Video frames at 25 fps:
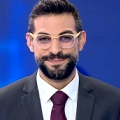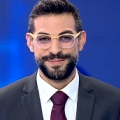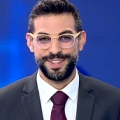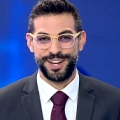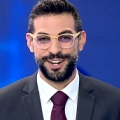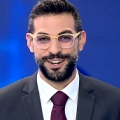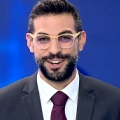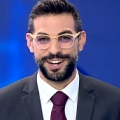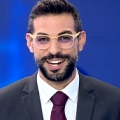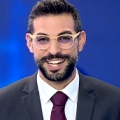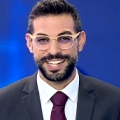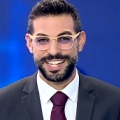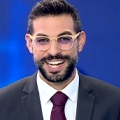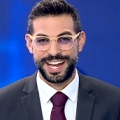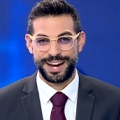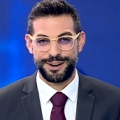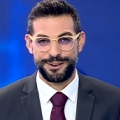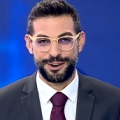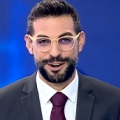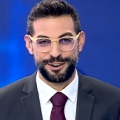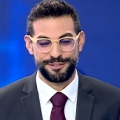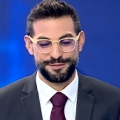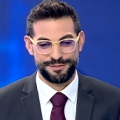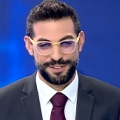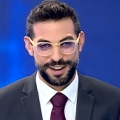All right, now
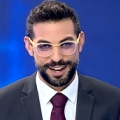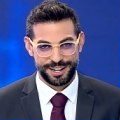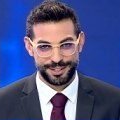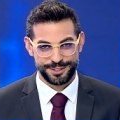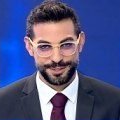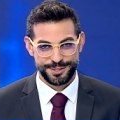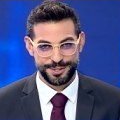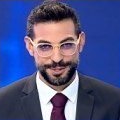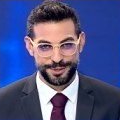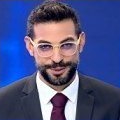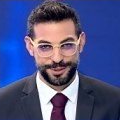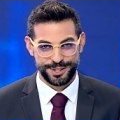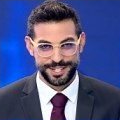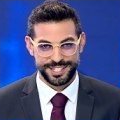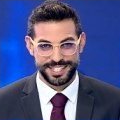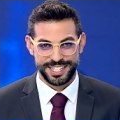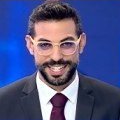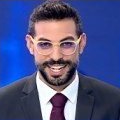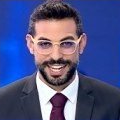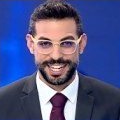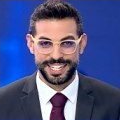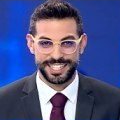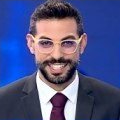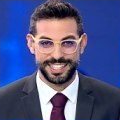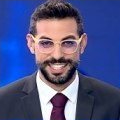our final story
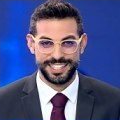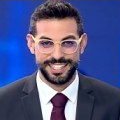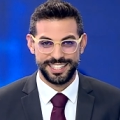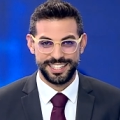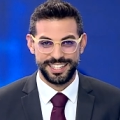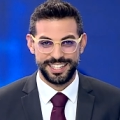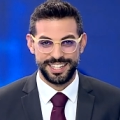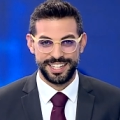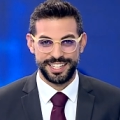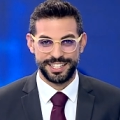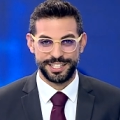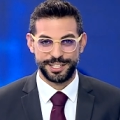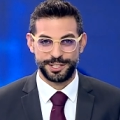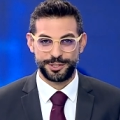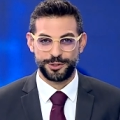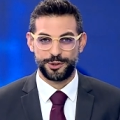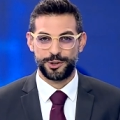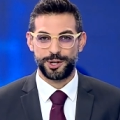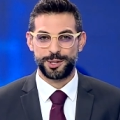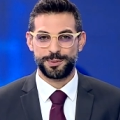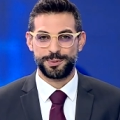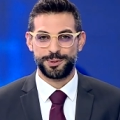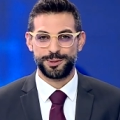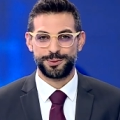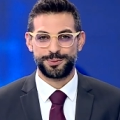tonight. An
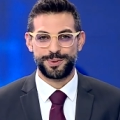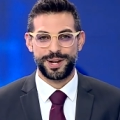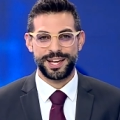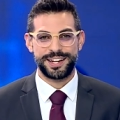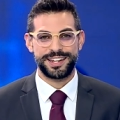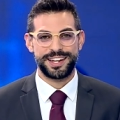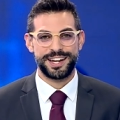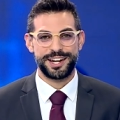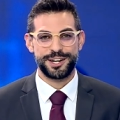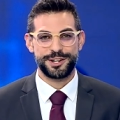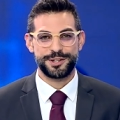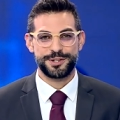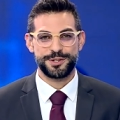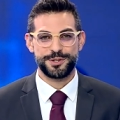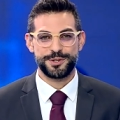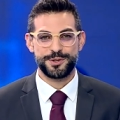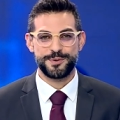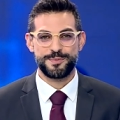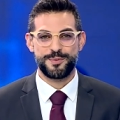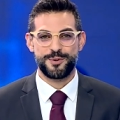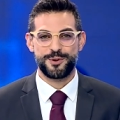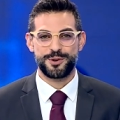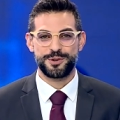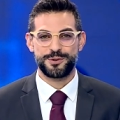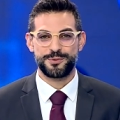adorable red haired
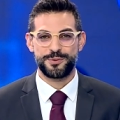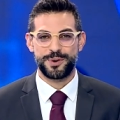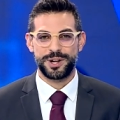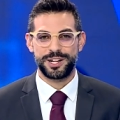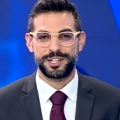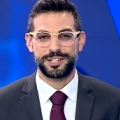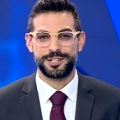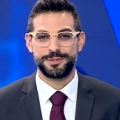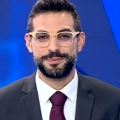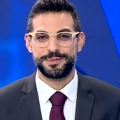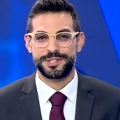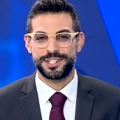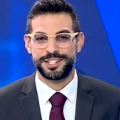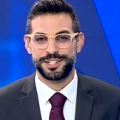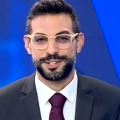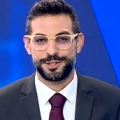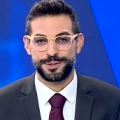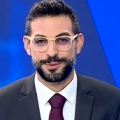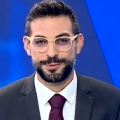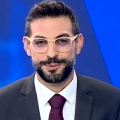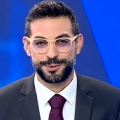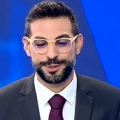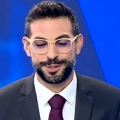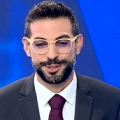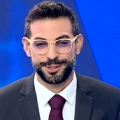newborn welcomed into
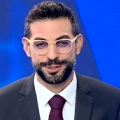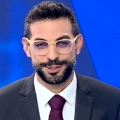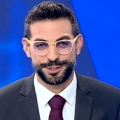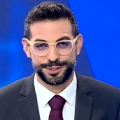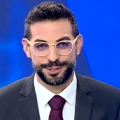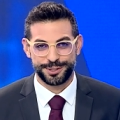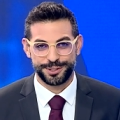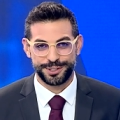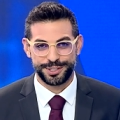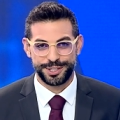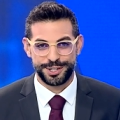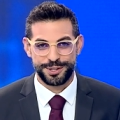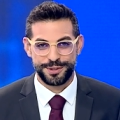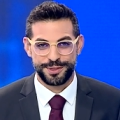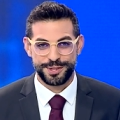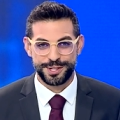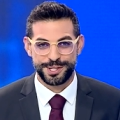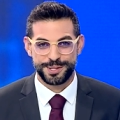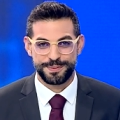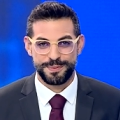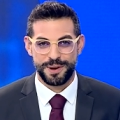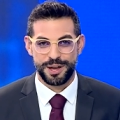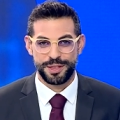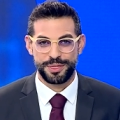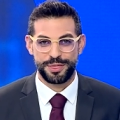the world earlier
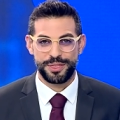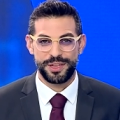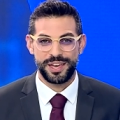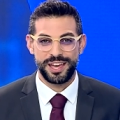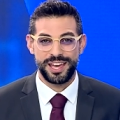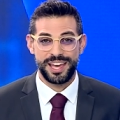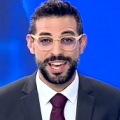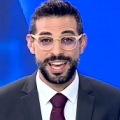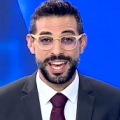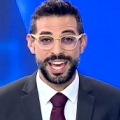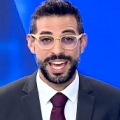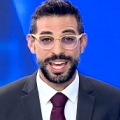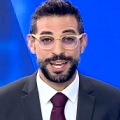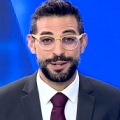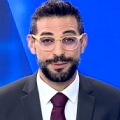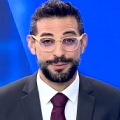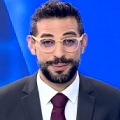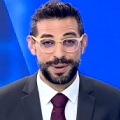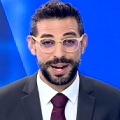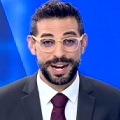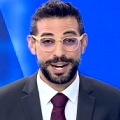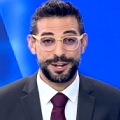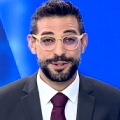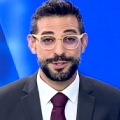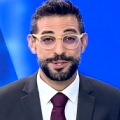this month. A
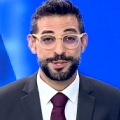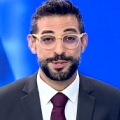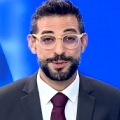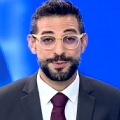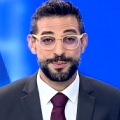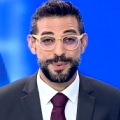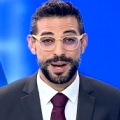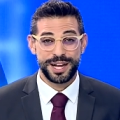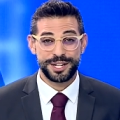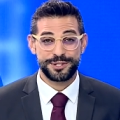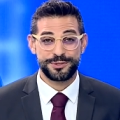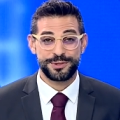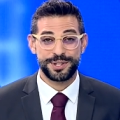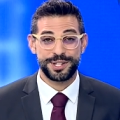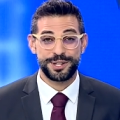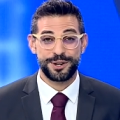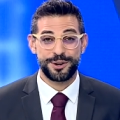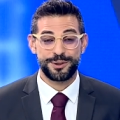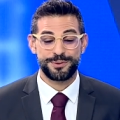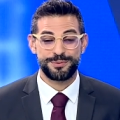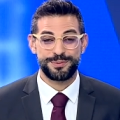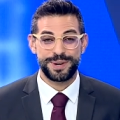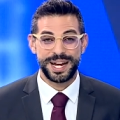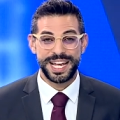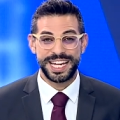rare Sumatran
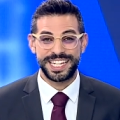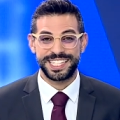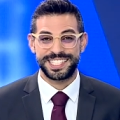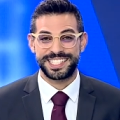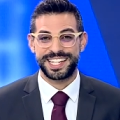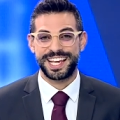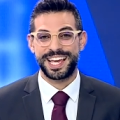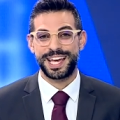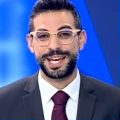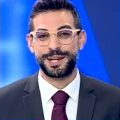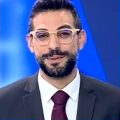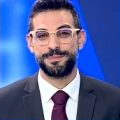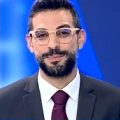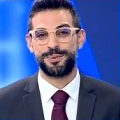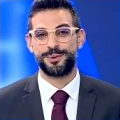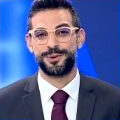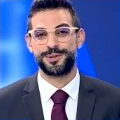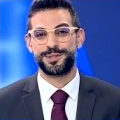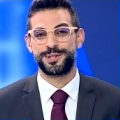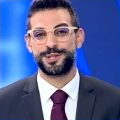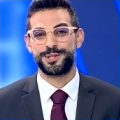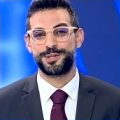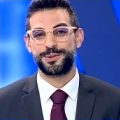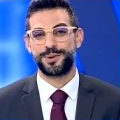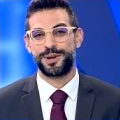orangutan born
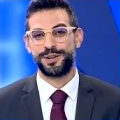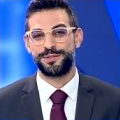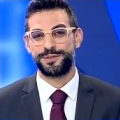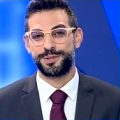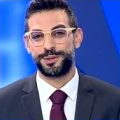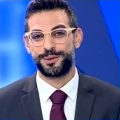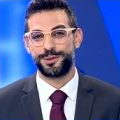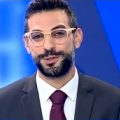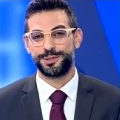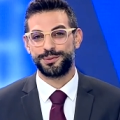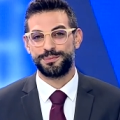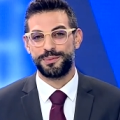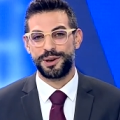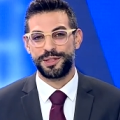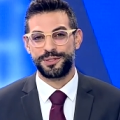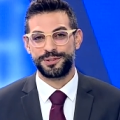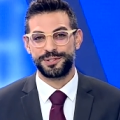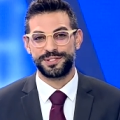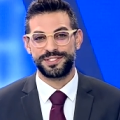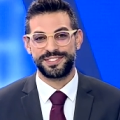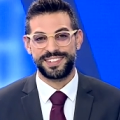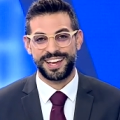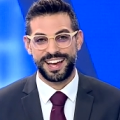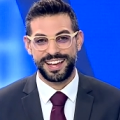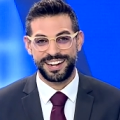to 12 year old mother
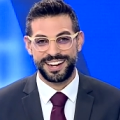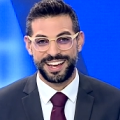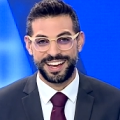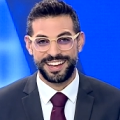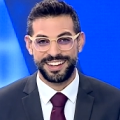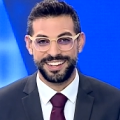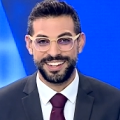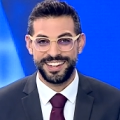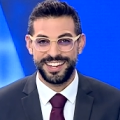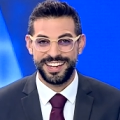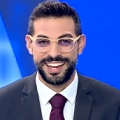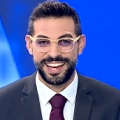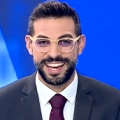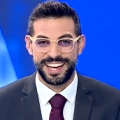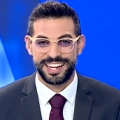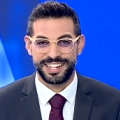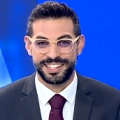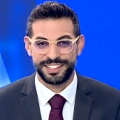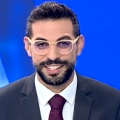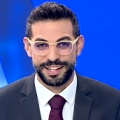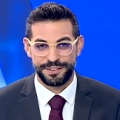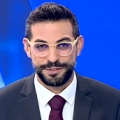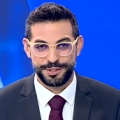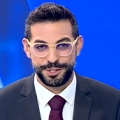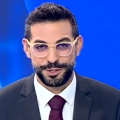Tanna and
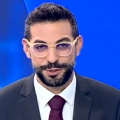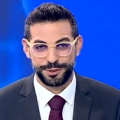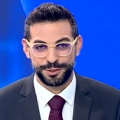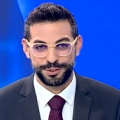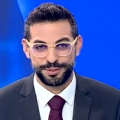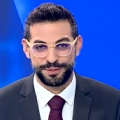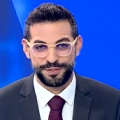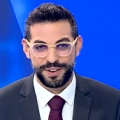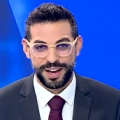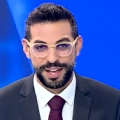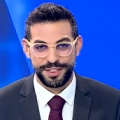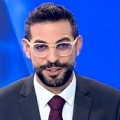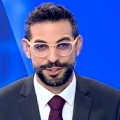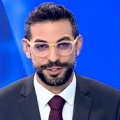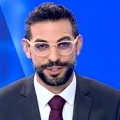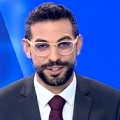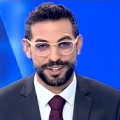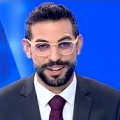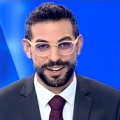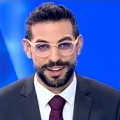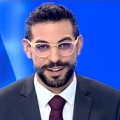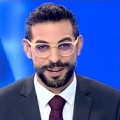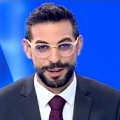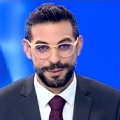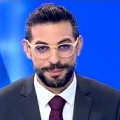11 year old father
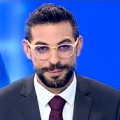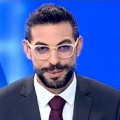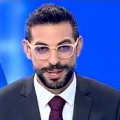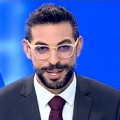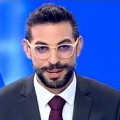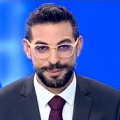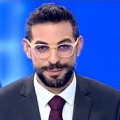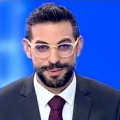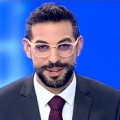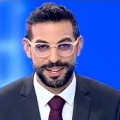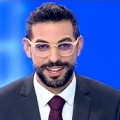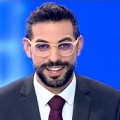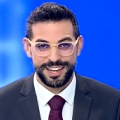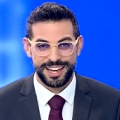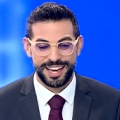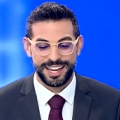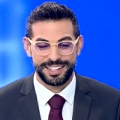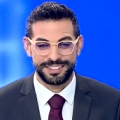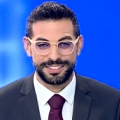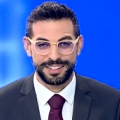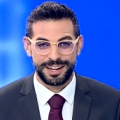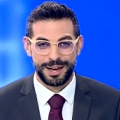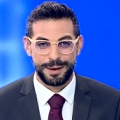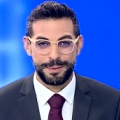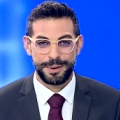Rahamim
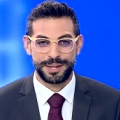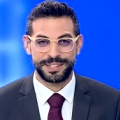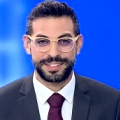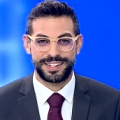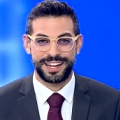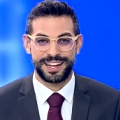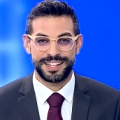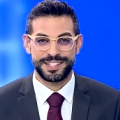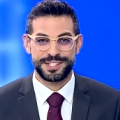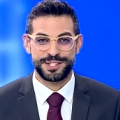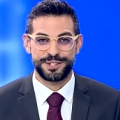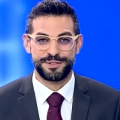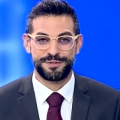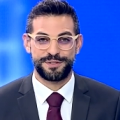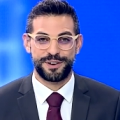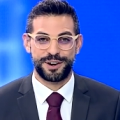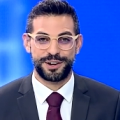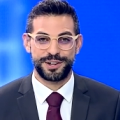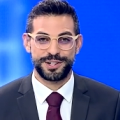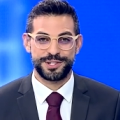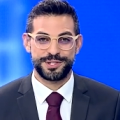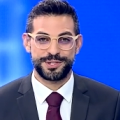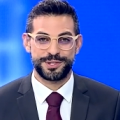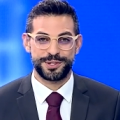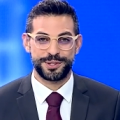at the Ramat Gan
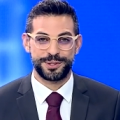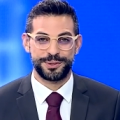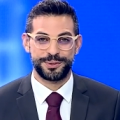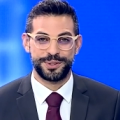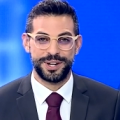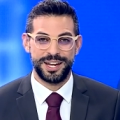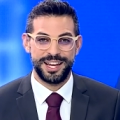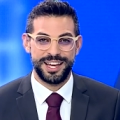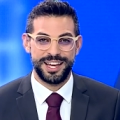Safari Zoo.